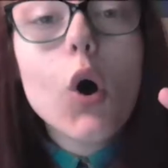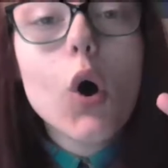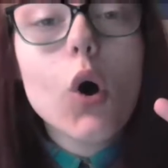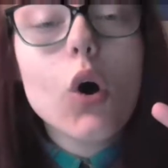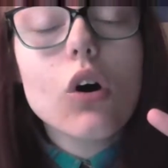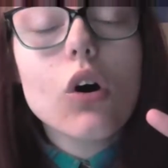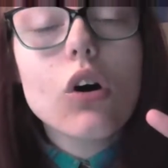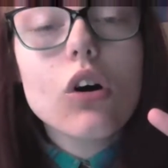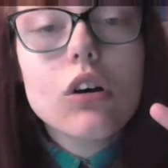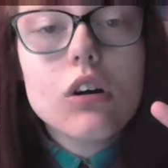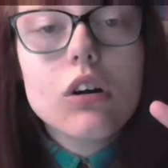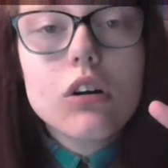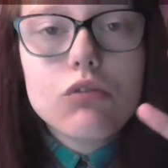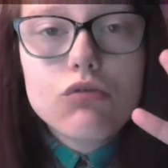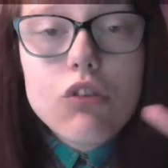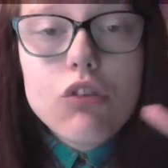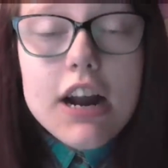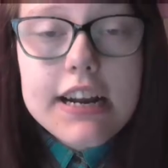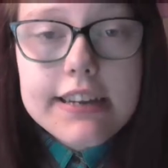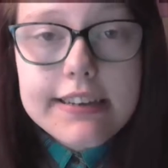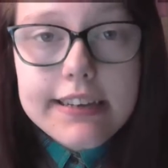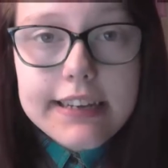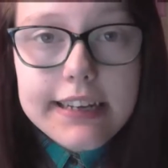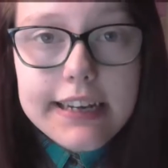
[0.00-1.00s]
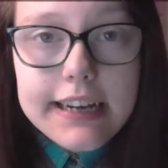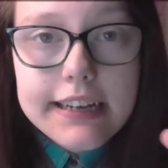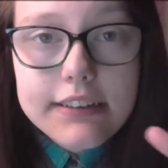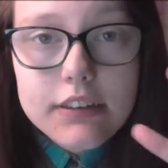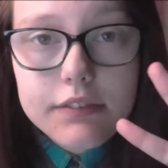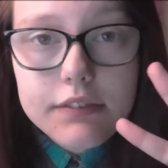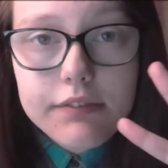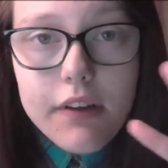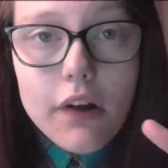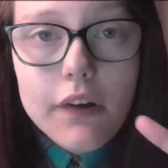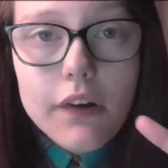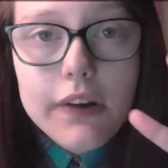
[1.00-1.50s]
Four, writing is
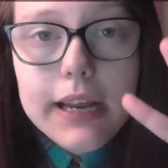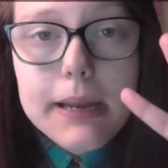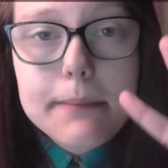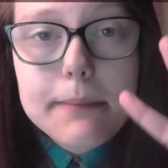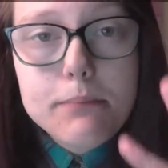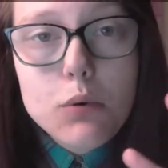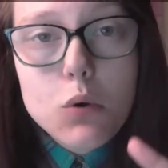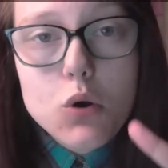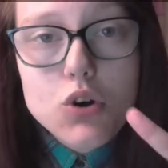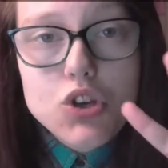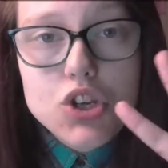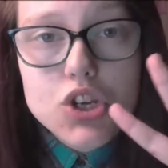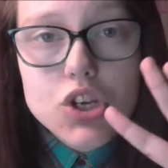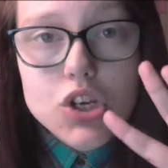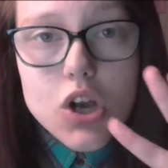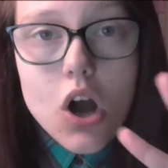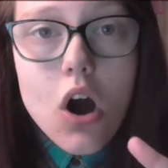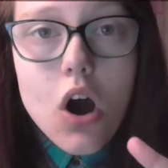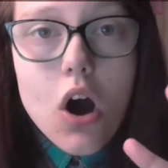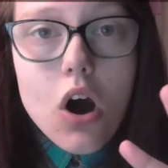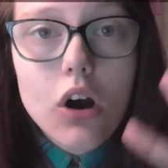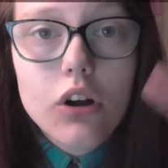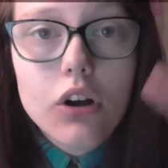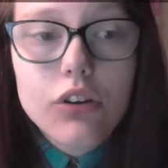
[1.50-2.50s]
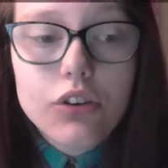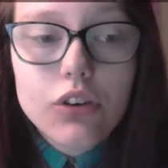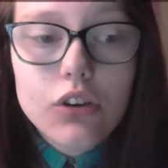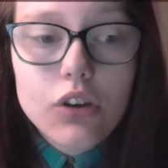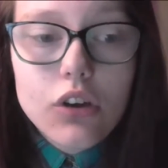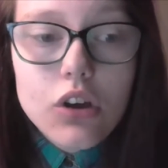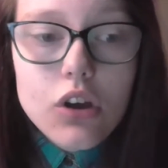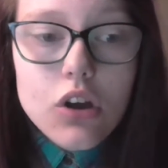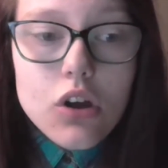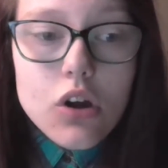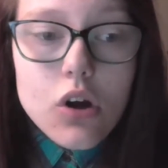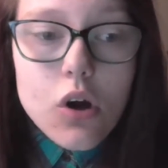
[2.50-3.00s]
a very important art,
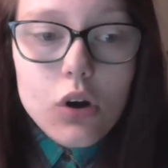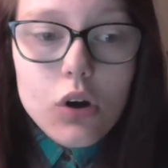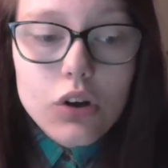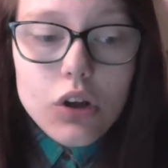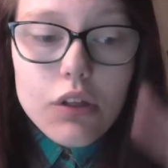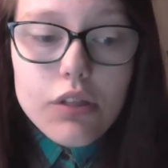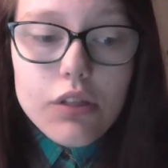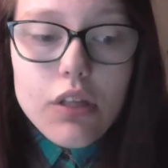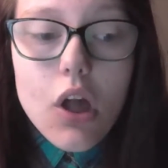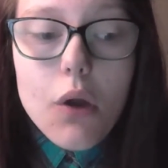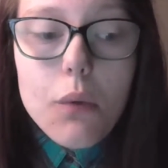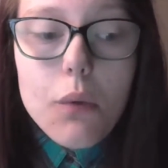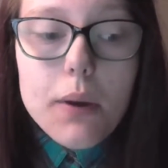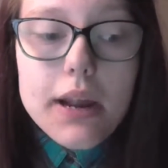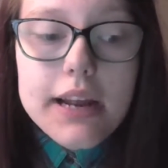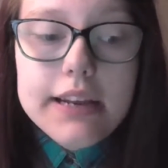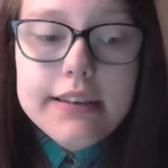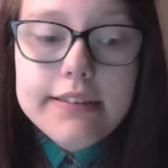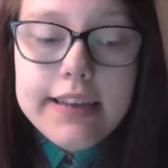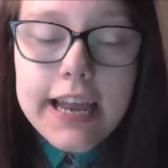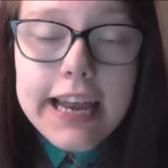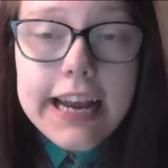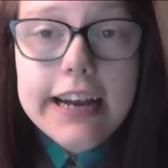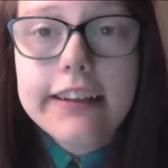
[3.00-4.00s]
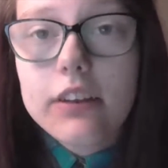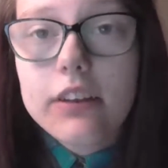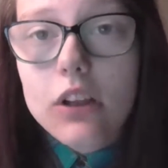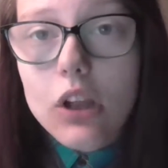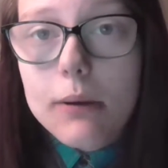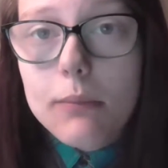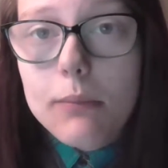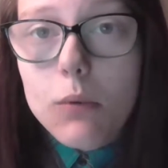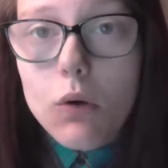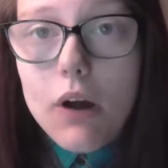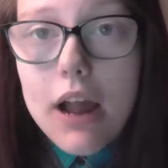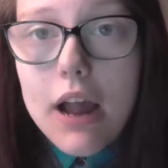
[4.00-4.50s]
and although it takes a
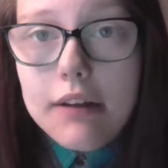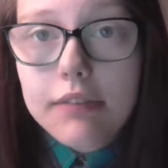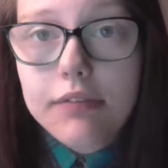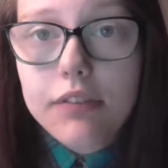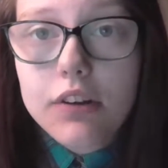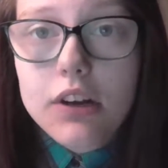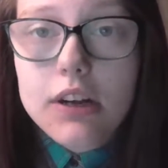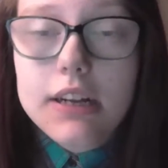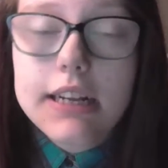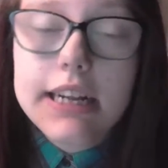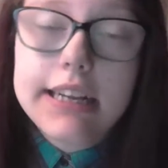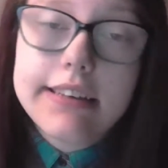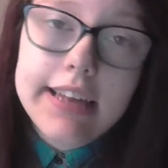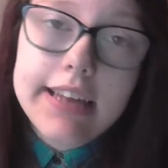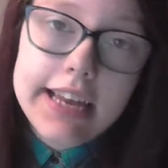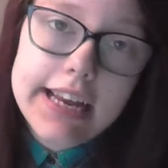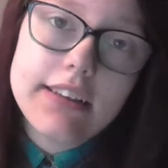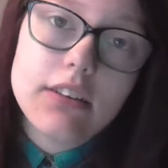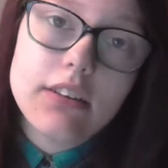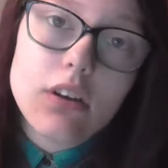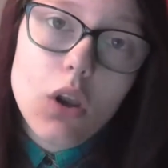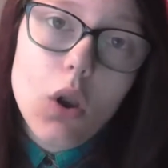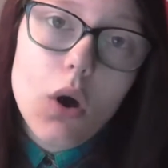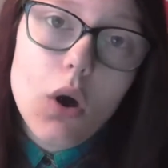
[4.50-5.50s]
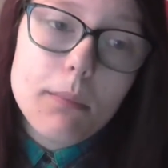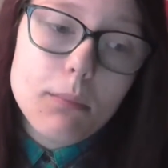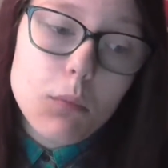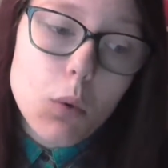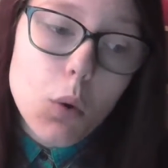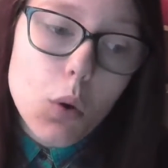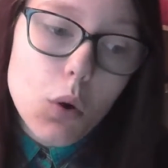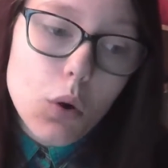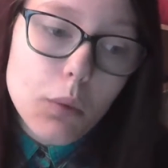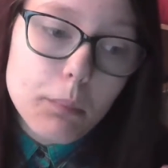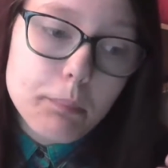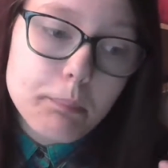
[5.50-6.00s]
lot more effort, it takes a lot
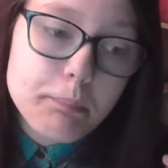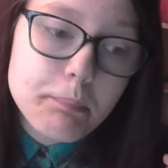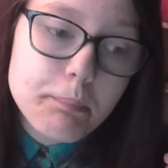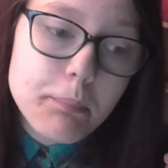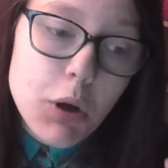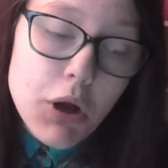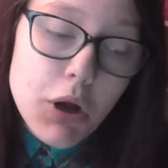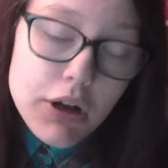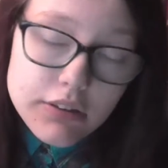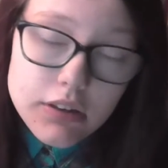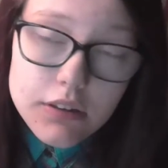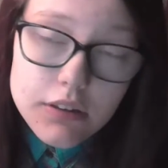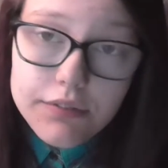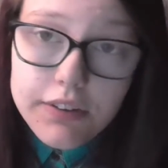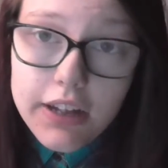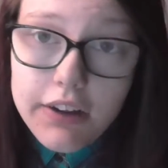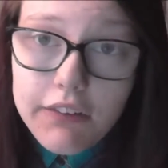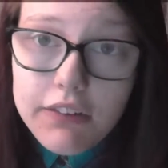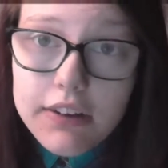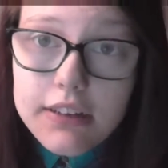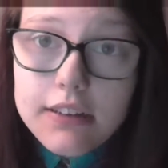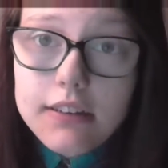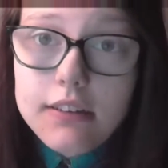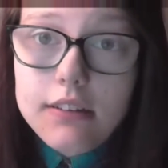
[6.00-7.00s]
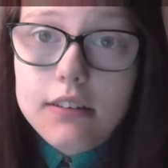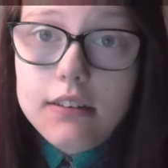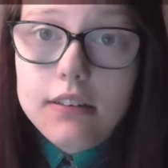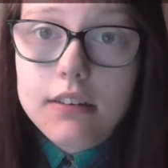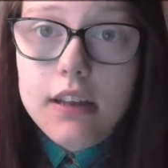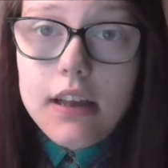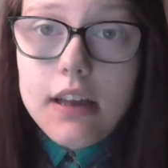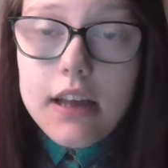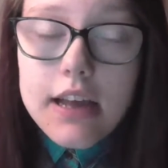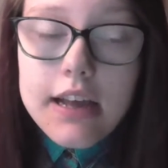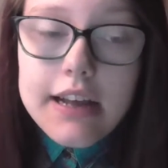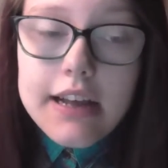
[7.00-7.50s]
more
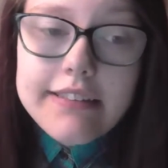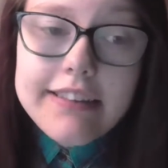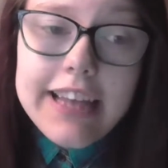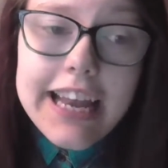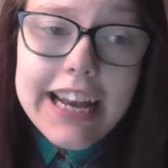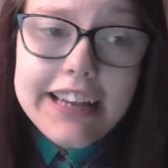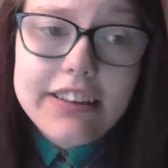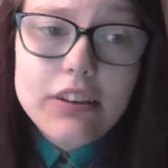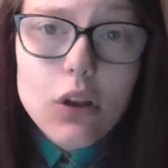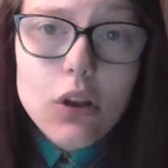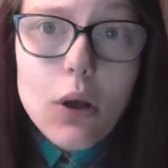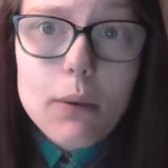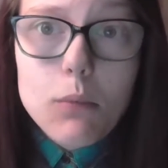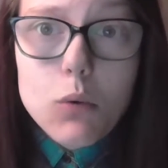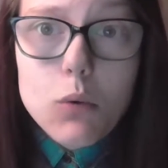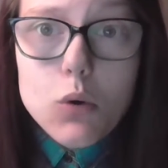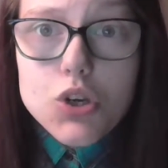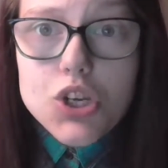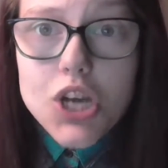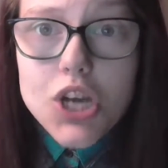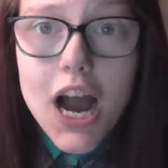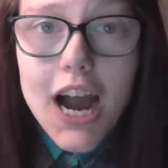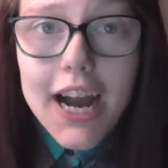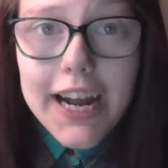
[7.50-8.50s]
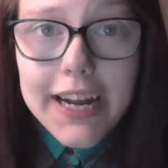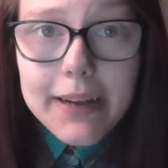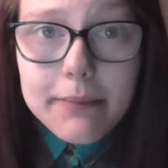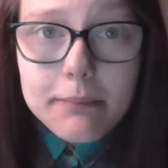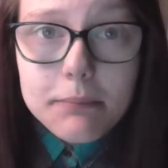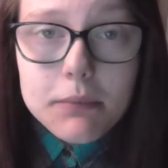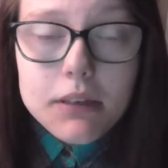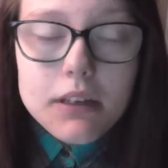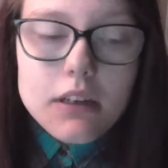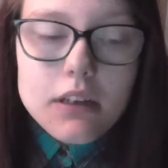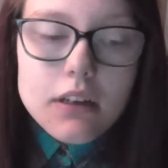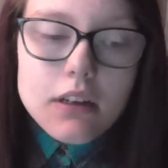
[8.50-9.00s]
perseverance, it takes a lot more
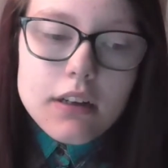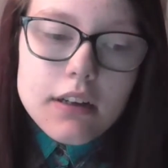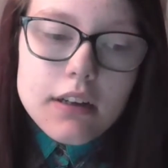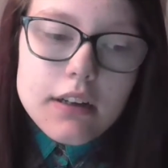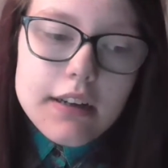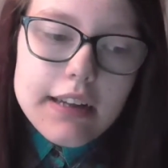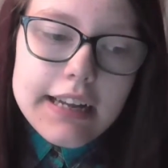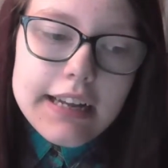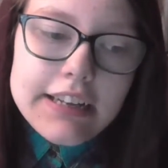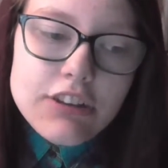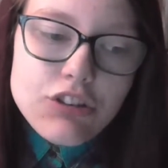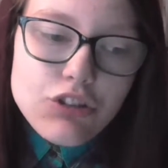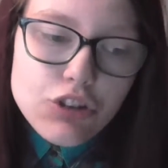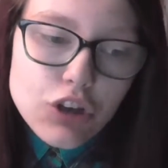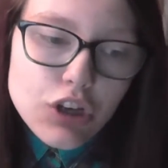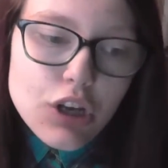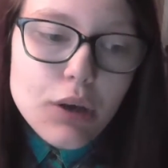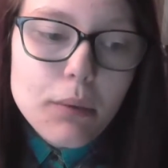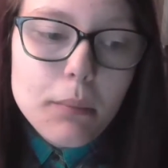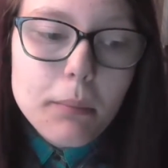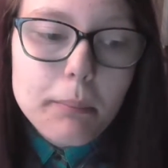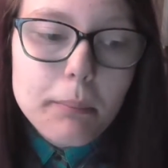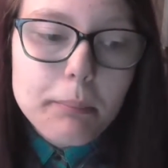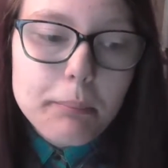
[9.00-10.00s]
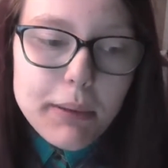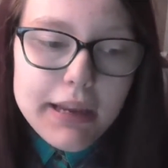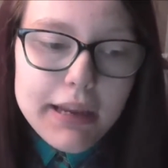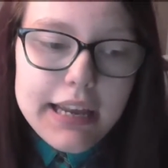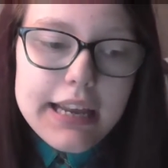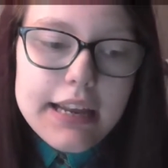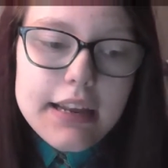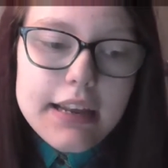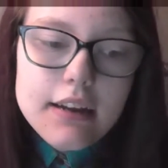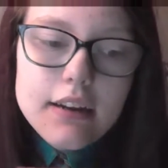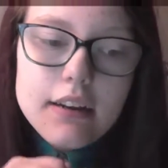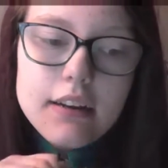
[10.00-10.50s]
time, it shouldn't
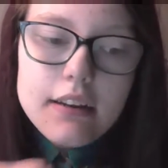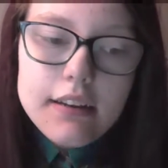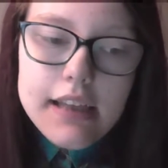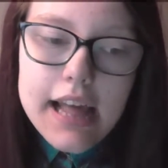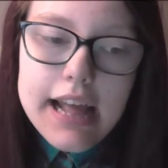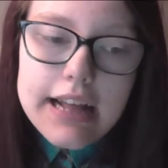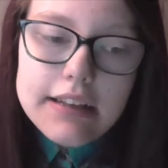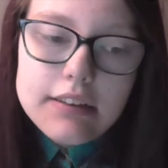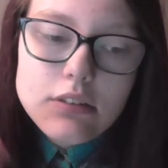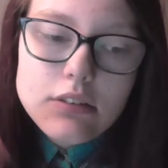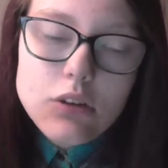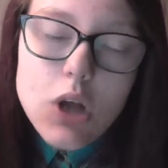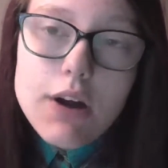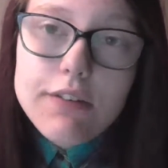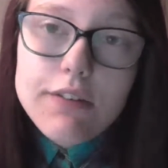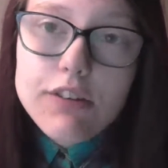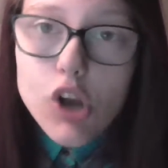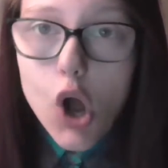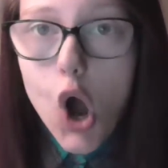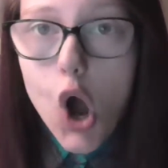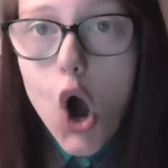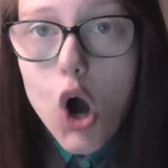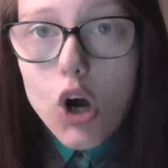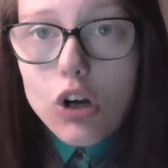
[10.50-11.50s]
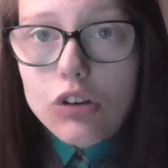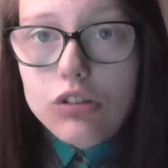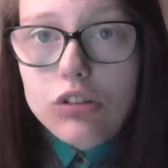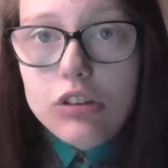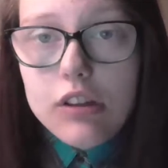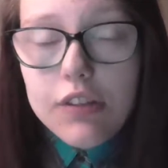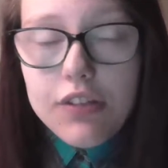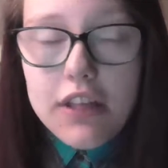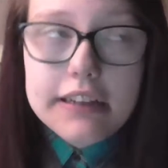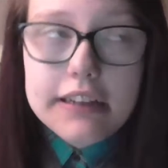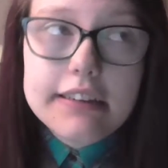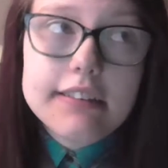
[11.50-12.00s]
be less of an
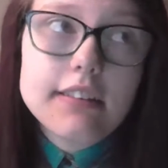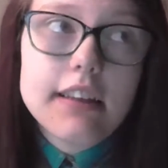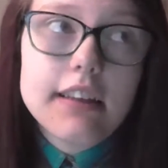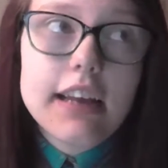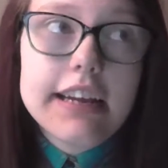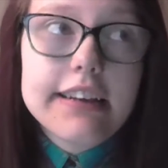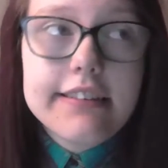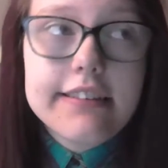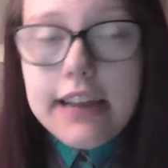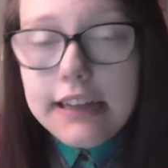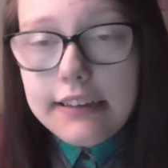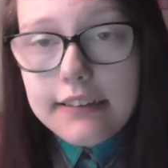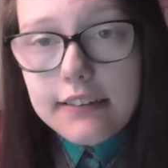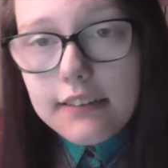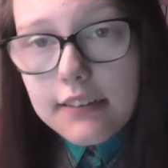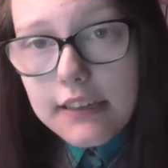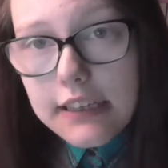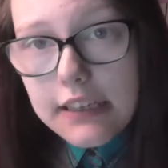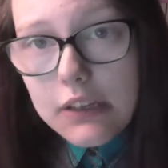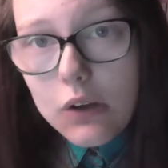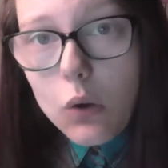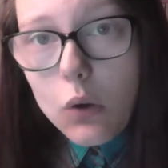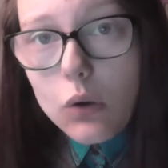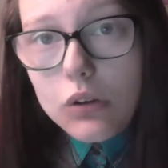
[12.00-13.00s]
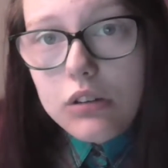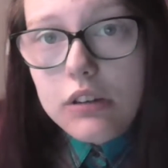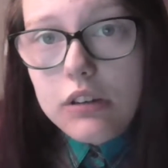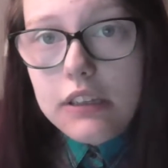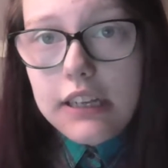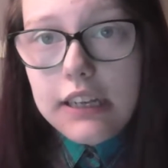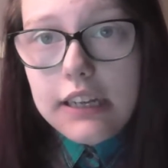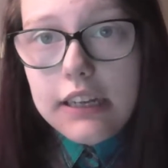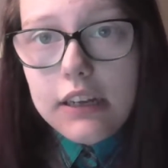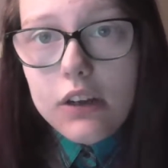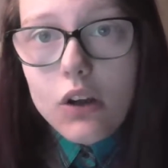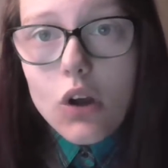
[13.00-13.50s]
art than, say, dancing or
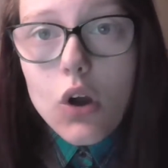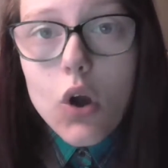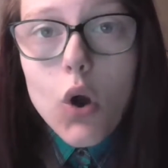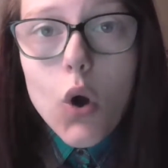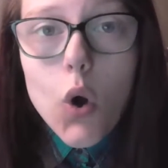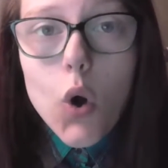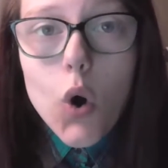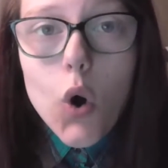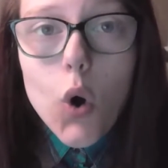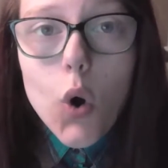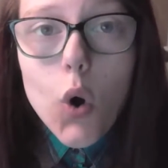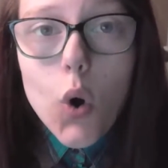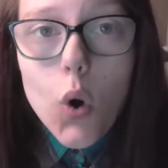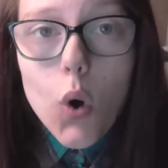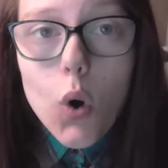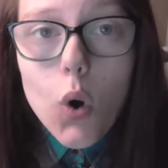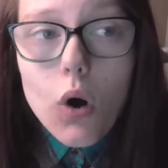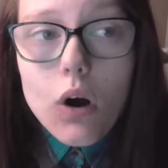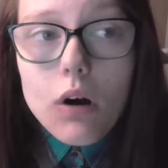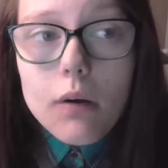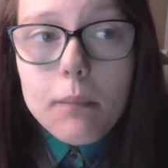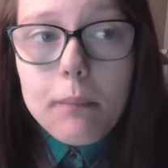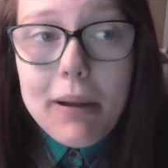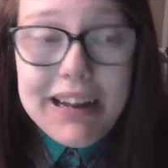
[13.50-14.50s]
singing or